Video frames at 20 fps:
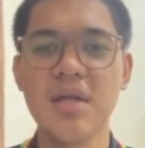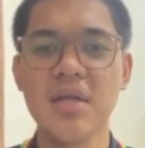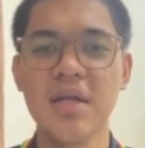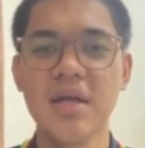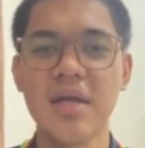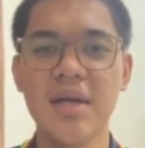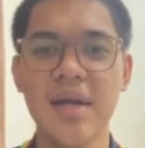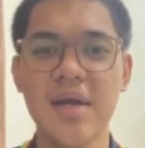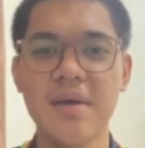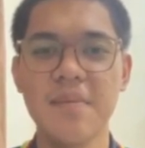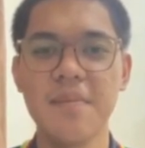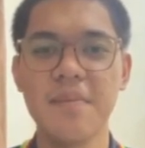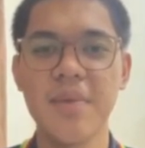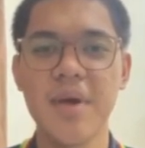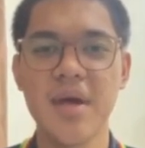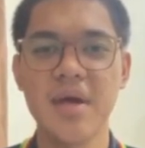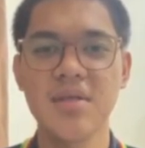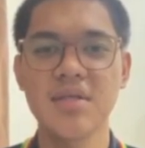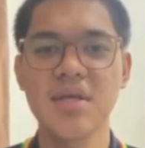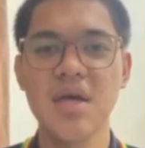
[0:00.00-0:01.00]
the clamp
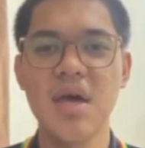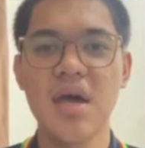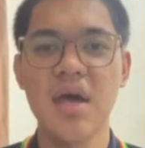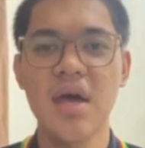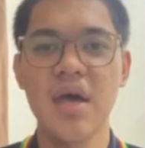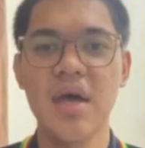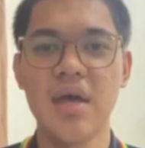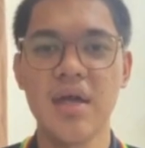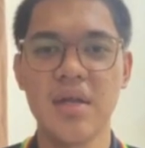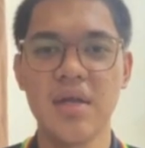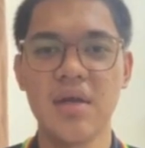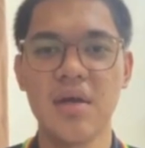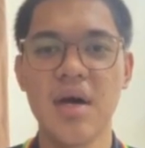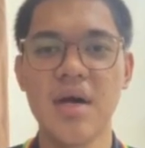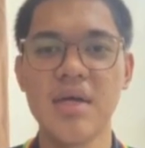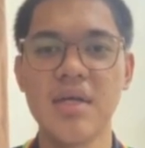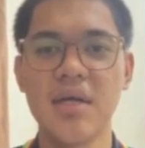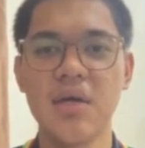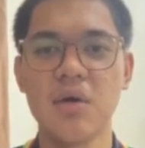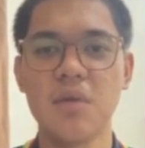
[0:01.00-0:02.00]
base and
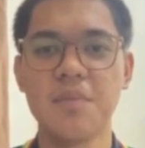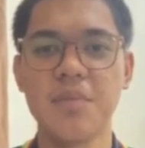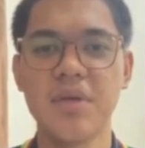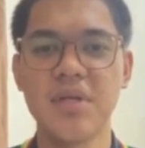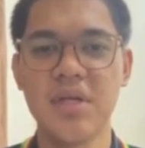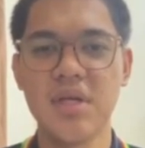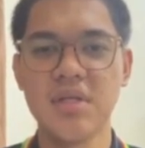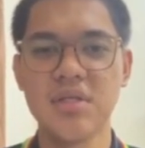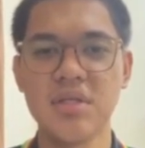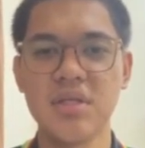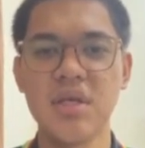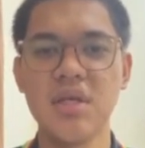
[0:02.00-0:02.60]
other components.